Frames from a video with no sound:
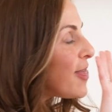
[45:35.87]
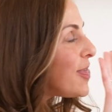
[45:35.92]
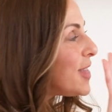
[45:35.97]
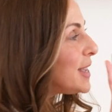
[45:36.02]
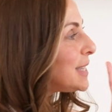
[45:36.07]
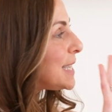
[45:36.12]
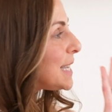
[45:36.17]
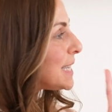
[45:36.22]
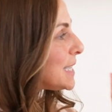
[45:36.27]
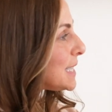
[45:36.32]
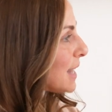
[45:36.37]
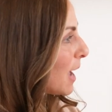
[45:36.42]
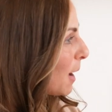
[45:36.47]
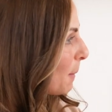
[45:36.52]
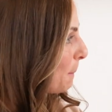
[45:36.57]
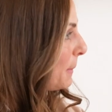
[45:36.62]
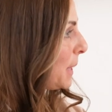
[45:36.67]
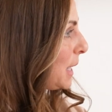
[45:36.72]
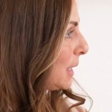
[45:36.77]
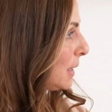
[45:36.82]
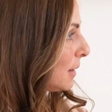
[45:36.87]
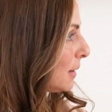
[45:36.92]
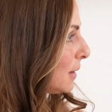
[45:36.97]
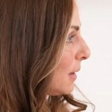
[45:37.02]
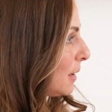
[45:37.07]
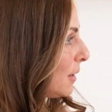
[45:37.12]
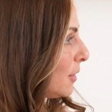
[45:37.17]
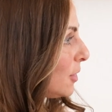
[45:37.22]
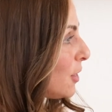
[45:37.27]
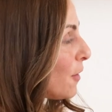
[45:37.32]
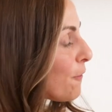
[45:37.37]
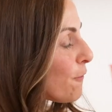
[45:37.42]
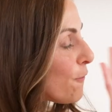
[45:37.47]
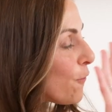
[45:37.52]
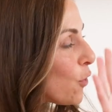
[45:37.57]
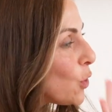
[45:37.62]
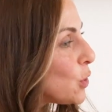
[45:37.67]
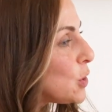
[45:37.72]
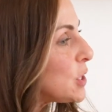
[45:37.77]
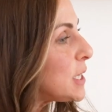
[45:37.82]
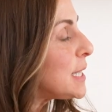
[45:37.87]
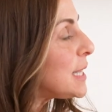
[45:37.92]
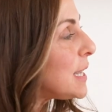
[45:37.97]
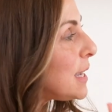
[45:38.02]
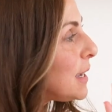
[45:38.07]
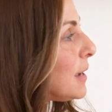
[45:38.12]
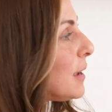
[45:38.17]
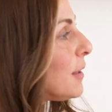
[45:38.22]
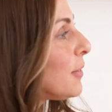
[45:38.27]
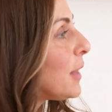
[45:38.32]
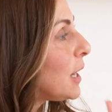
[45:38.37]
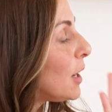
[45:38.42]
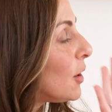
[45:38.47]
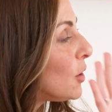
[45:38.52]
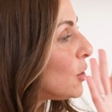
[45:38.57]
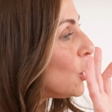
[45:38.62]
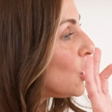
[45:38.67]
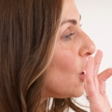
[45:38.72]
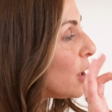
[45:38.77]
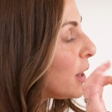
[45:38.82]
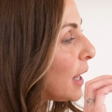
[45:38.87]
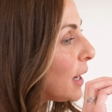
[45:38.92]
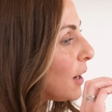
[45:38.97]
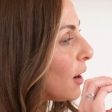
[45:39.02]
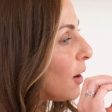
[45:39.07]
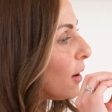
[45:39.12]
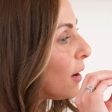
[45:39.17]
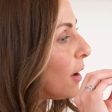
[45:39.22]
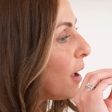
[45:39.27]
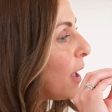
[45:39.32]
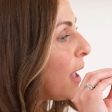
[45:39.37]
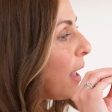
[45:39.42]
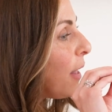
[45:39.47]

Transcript: This is not me. The first thing that